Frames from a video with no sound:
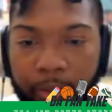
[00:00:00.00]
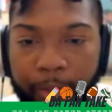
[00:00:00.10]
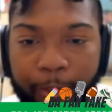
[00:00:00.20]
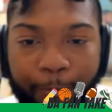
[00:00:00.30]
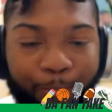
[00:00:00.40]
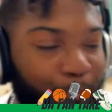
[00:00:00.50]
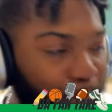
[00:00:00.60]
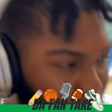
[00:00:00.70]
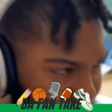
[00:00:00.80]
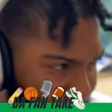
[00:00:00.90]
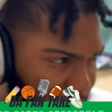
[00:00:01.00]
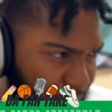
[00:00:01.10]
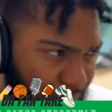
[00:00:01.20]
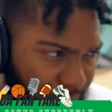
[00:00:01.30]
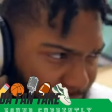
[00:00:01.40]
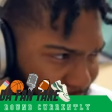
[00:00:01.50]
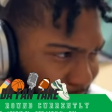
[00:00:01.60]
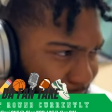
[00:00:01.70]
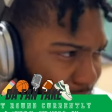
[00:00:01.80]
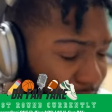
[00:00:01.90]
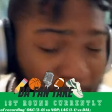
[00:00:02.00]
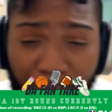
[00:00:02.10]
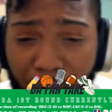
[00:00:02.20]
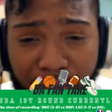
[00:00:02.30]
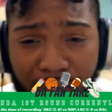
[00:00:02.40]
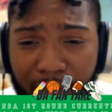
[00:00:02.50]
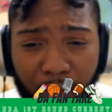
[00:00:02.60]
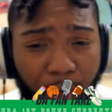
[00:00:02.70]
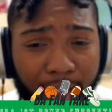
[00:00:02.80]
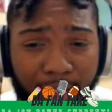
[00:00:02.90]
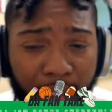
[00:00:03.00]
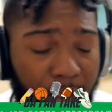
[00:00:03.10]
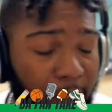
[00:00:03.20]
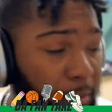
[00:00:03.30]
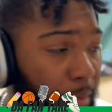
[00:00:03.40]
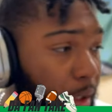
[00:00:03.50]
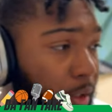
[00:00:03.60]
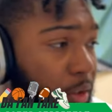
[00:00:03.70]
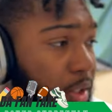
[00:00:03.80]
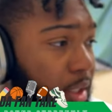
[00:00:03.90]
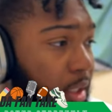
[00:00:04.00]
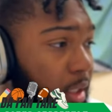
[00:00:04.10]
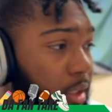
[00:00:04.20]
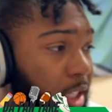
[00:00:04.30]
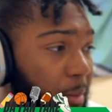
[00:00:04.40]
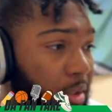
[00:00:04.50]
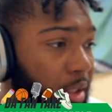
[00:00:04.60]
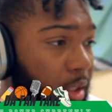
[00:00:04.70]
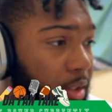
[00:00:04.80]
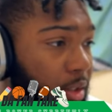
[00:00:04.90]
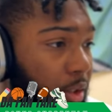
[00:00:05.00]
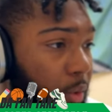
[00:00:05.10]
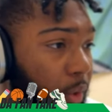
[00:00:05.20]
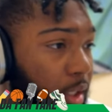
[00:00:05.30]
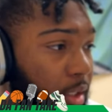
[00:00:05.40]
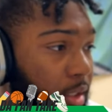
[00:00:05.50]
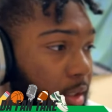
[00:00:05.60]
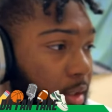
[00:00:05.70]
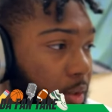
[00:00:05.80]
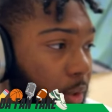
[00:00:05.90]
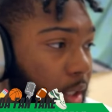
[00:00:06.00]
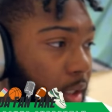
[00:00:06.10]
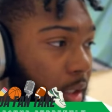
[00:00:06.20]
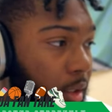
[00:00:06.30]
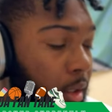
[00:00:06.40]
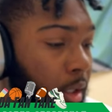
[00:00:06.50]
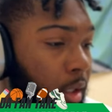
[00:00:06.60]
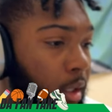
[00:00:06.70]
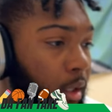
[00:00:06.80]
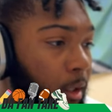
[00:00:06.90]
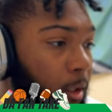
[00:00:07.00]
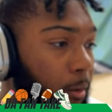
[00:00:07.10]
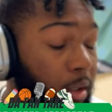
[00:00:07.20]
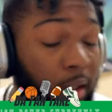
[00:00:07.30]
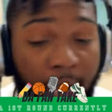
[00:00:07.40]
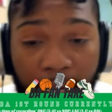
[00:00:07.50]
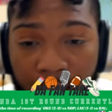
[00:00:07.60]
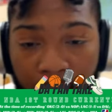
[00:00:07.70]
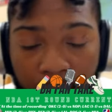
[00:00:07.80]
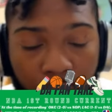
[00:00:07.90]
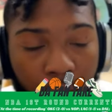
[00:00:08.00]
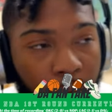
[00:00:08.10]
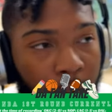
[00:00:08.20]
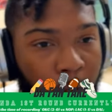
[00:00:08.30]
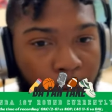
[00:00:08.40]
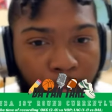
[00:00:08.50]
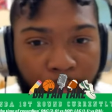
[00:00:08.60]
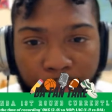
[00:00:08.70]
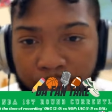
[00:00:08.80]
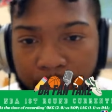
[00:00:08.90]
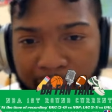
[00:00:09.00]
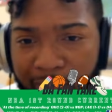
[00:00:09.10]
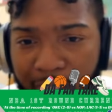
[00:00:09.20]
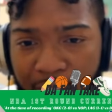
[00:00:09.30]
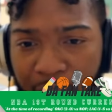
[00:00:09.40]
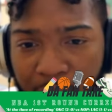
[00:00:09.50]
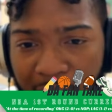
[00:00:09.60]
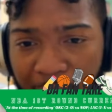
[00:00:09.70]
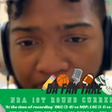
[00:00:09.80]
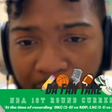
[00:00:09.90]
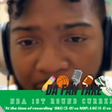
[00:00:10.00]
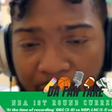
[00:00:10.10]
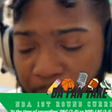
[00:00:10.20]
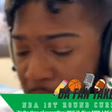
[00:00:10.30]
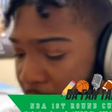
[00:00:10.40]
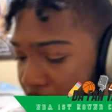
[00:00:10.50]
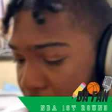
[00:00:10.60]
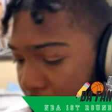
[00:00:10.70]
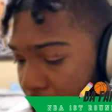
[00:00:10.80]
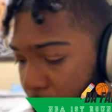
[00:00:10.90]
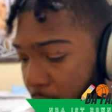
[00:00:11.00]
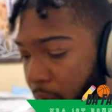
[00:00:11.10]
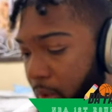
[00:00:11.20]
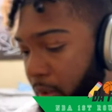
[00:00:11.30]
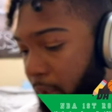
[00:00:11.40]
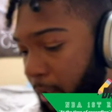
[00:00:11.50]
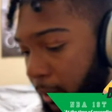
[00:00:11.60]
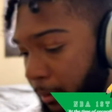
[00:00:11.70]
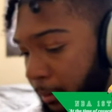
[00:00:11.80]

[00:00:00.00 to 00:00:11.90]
y'all. Um, I think Boston is a great team. Uh, you've seen examples of this during the regular season where they get um, a little lackadaisical, but their their two top guns played very well. Uh,